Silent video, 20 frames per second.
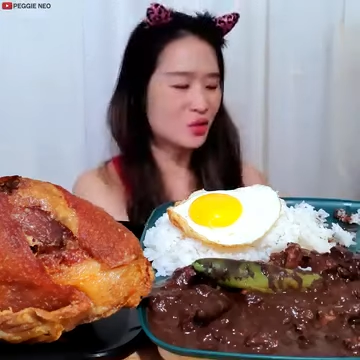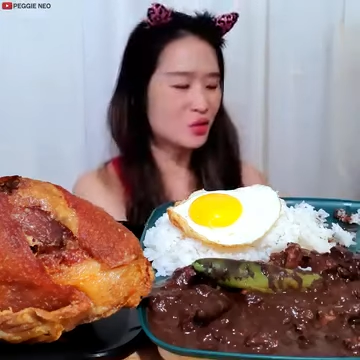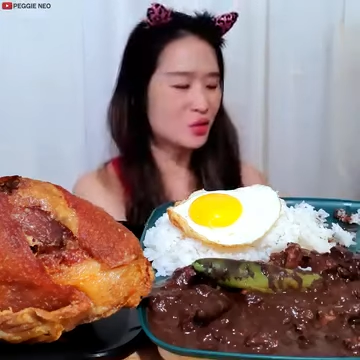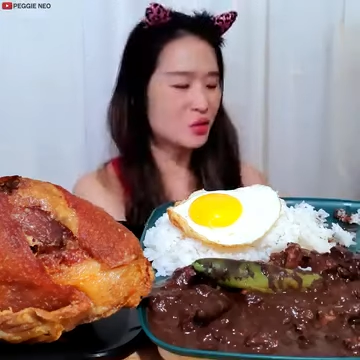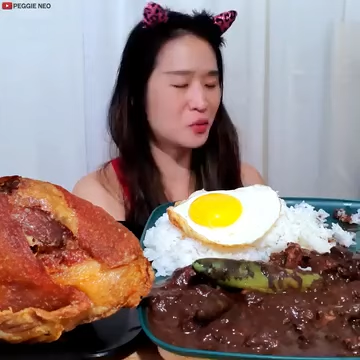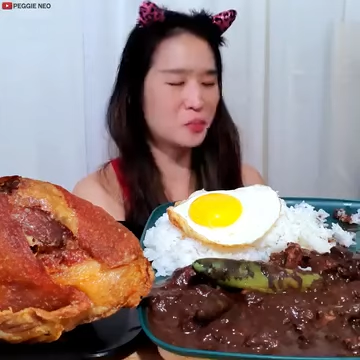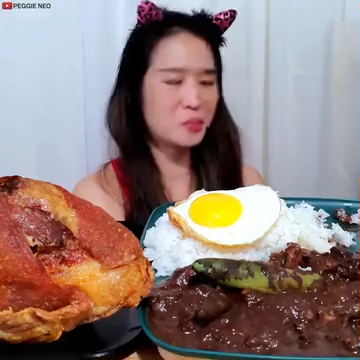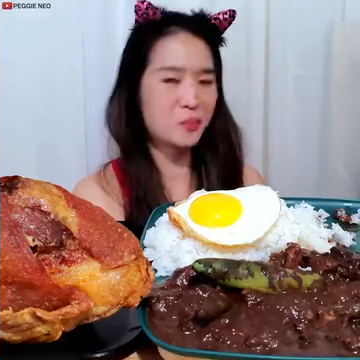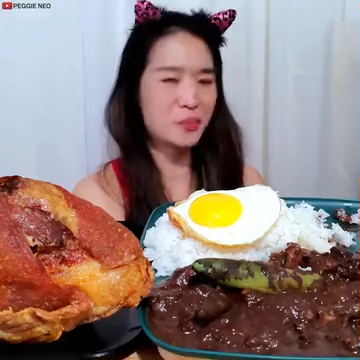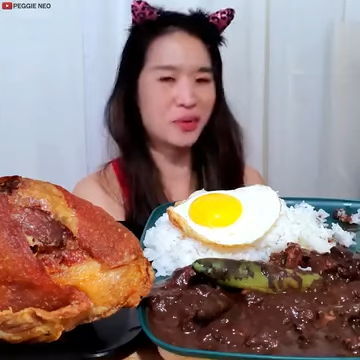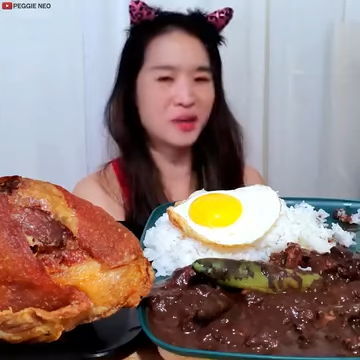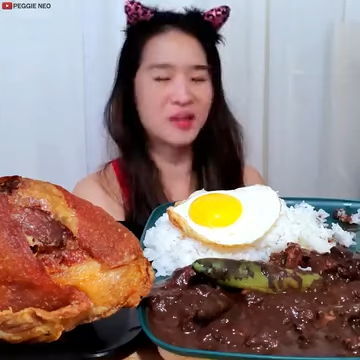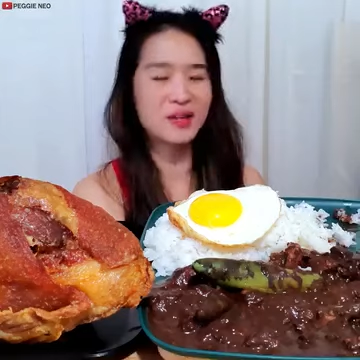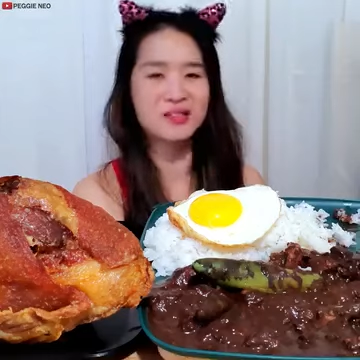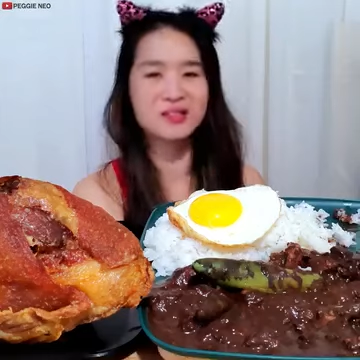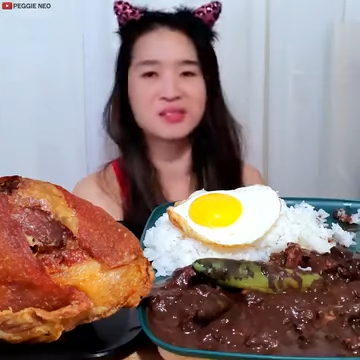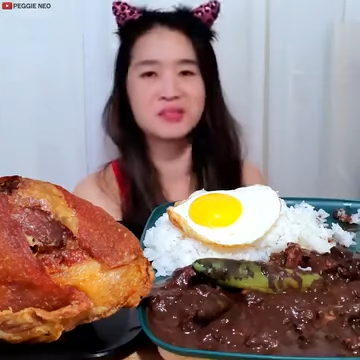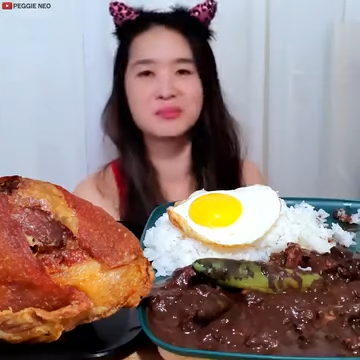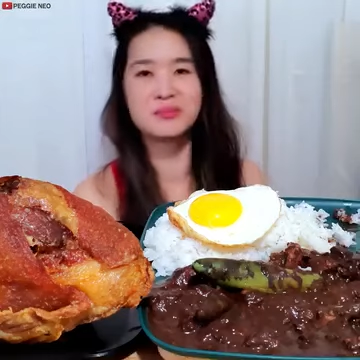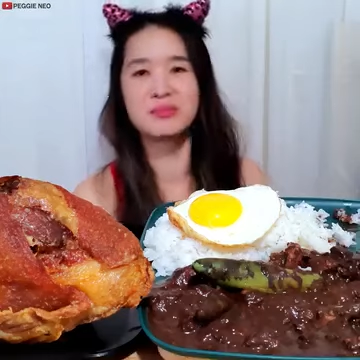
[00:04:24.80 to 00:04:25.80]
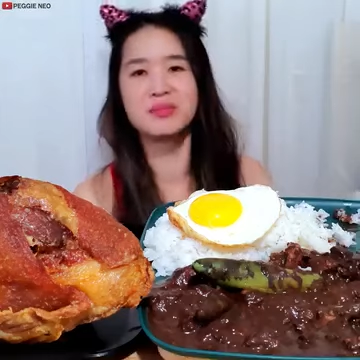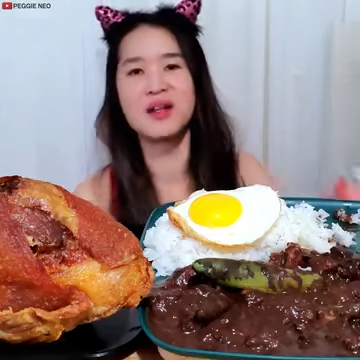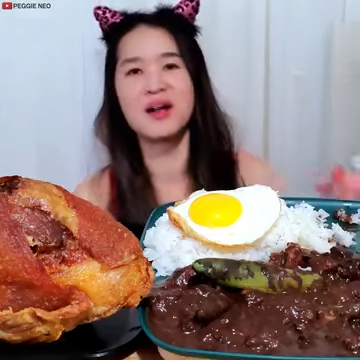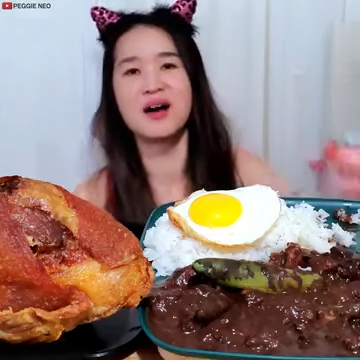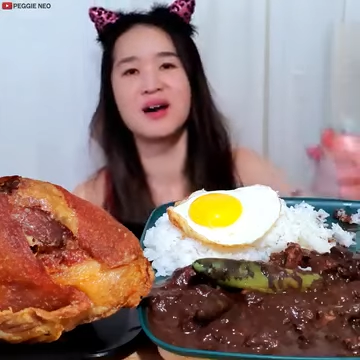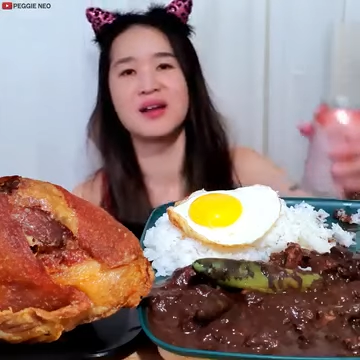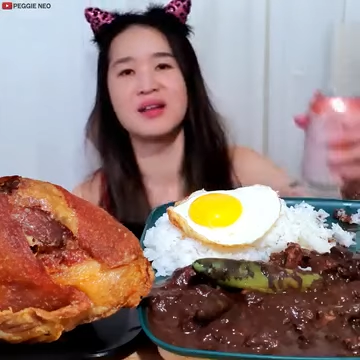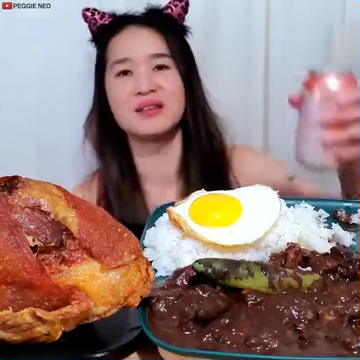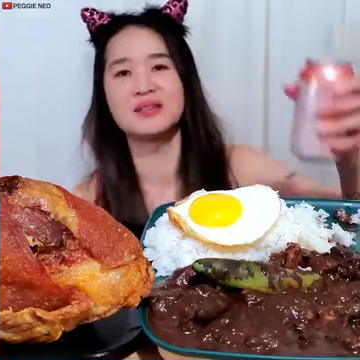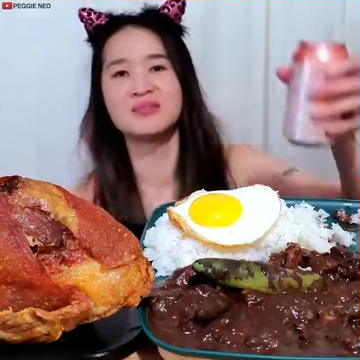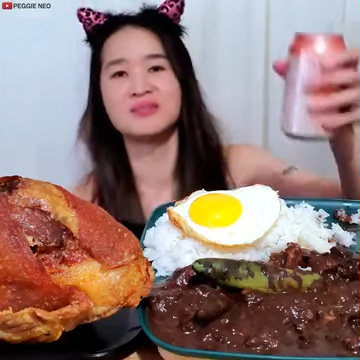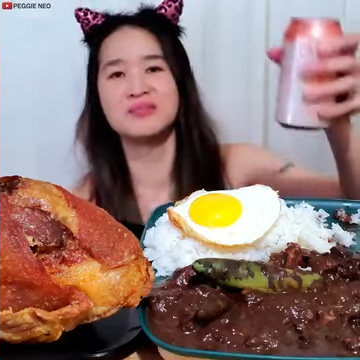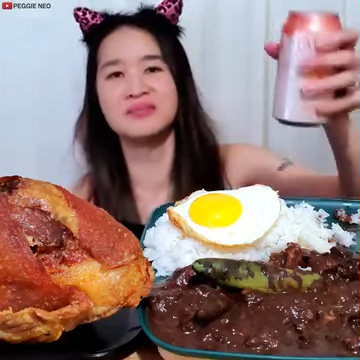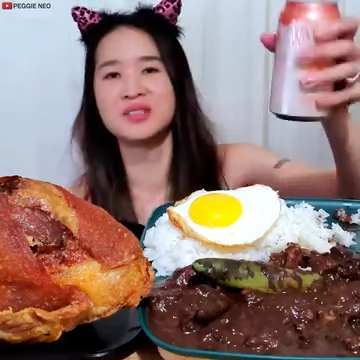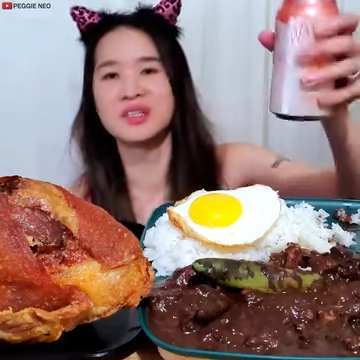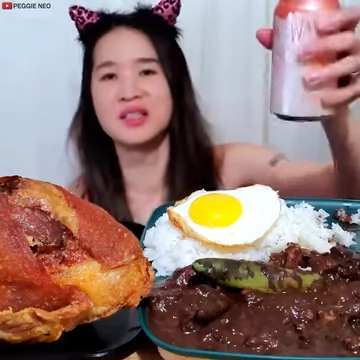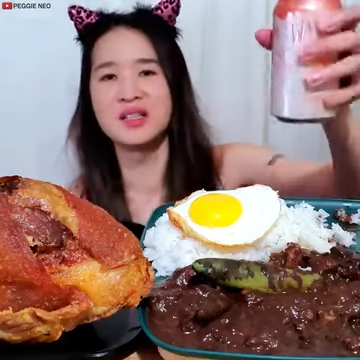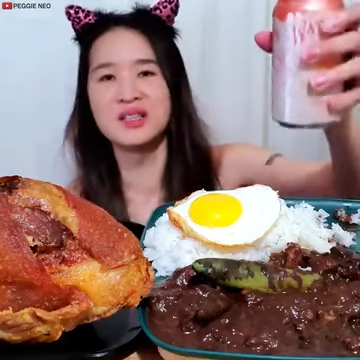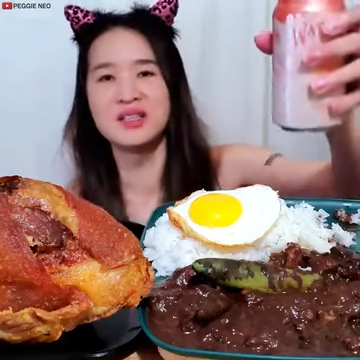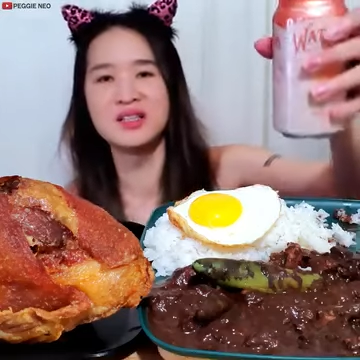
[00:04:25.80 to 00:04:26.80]
to pig's blood.
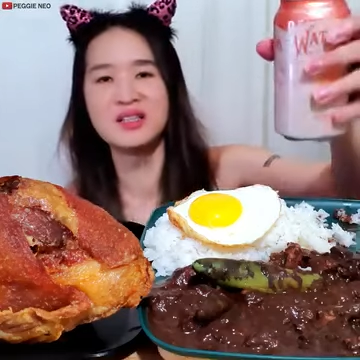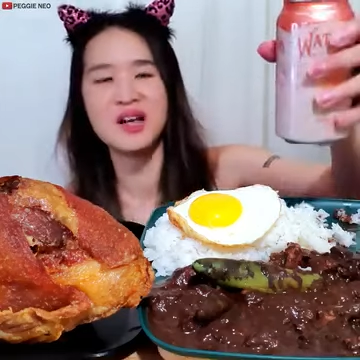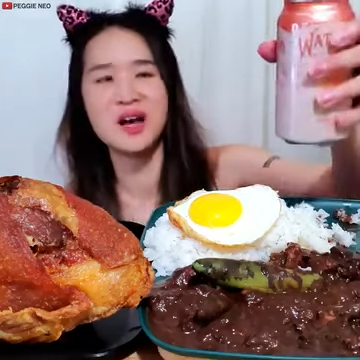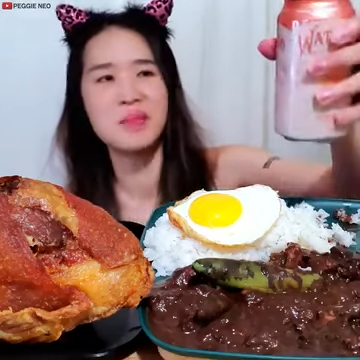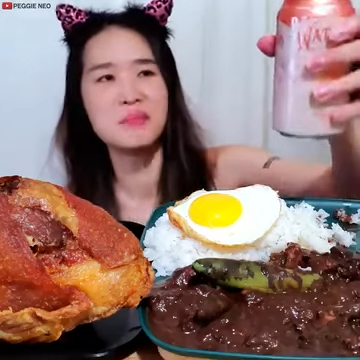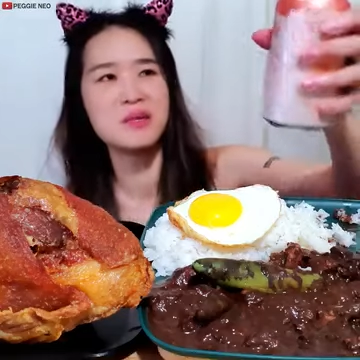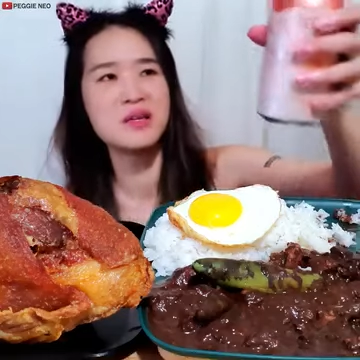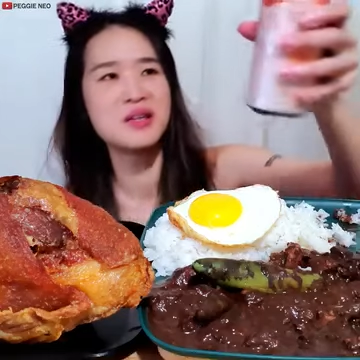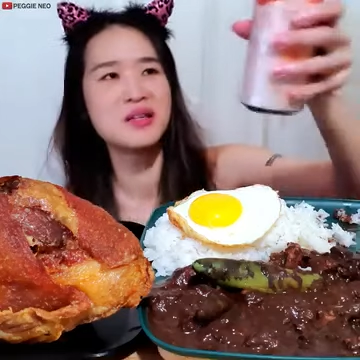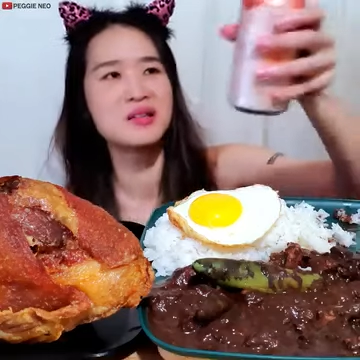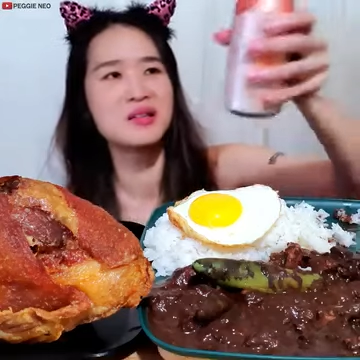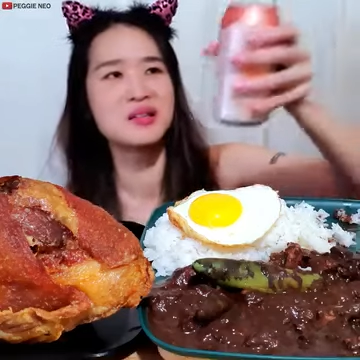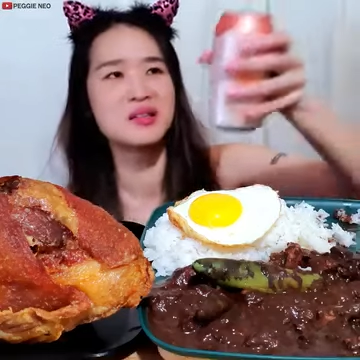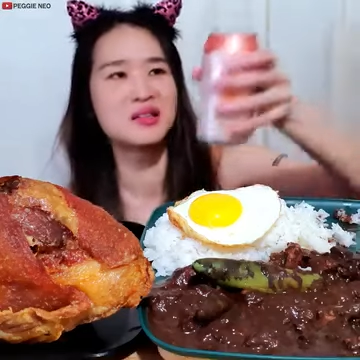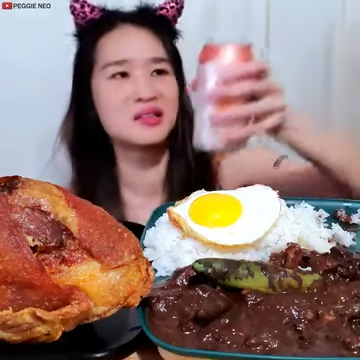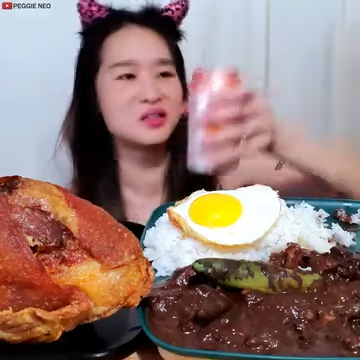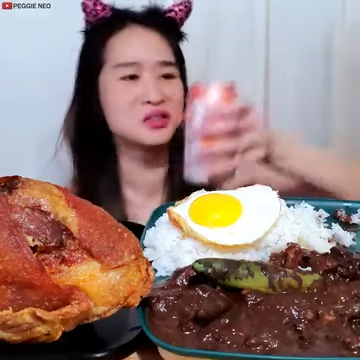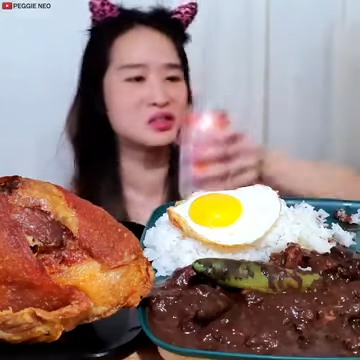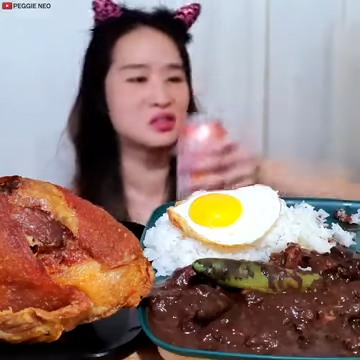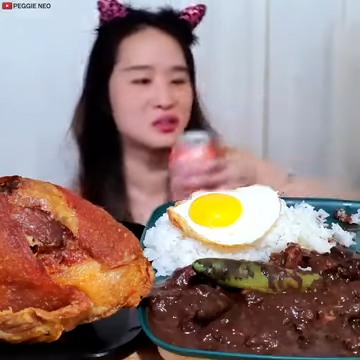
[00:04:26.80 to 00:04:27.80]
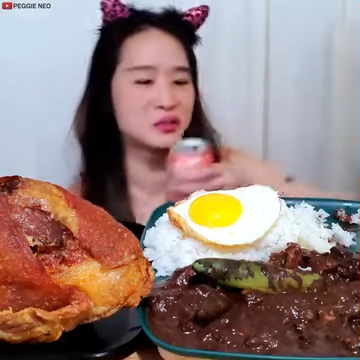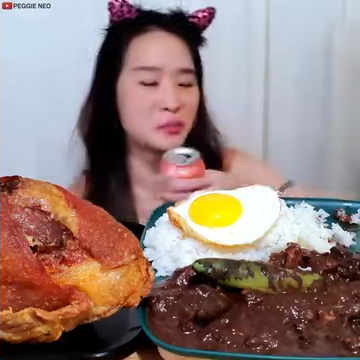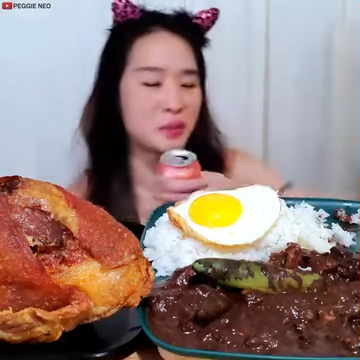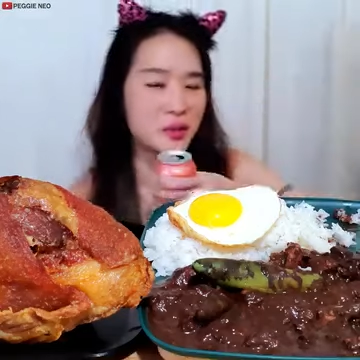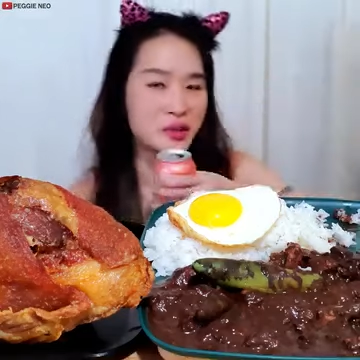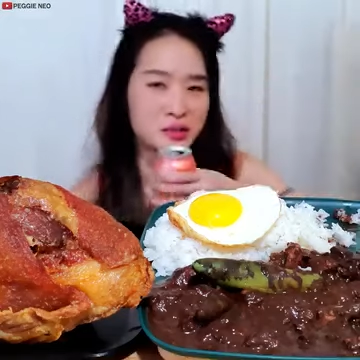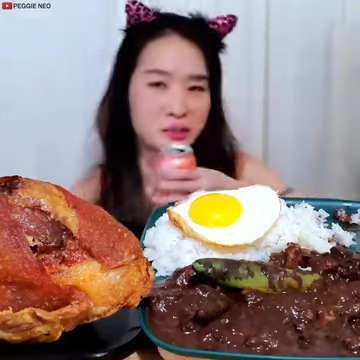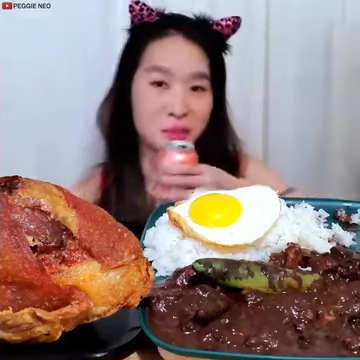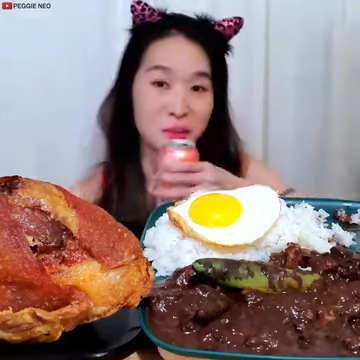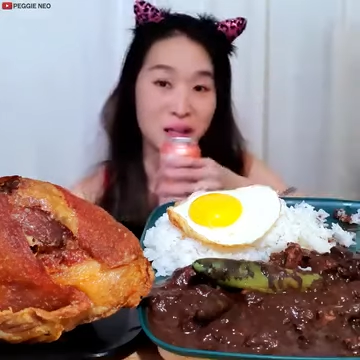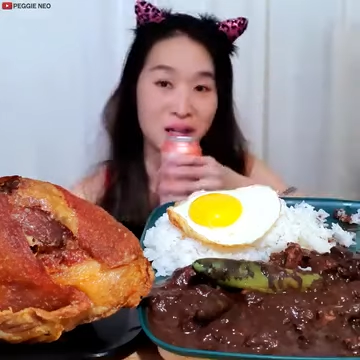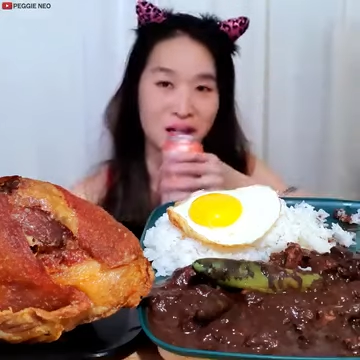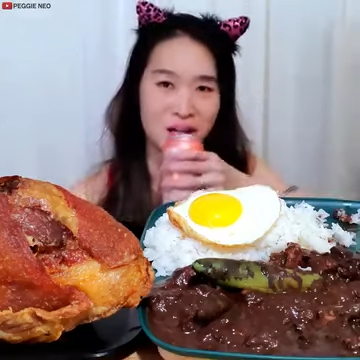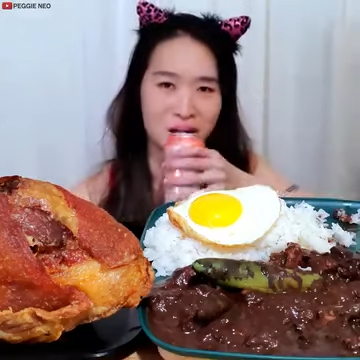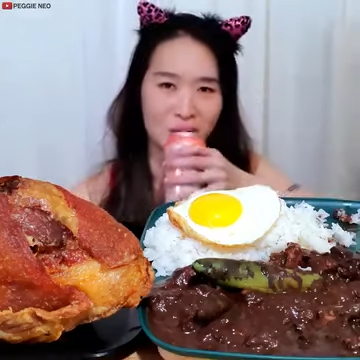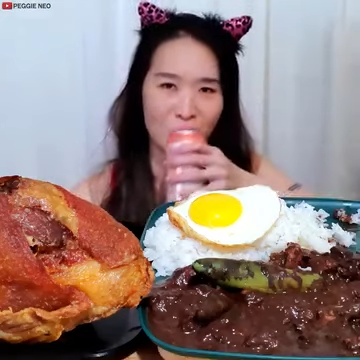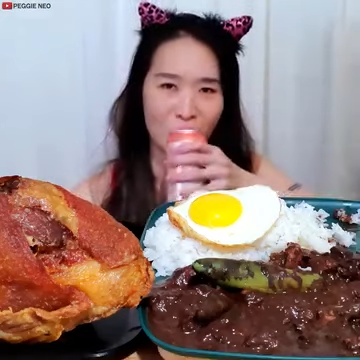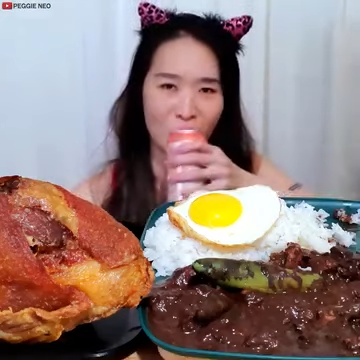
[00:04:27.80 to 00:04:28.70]
Yummy, delicious pig's blood.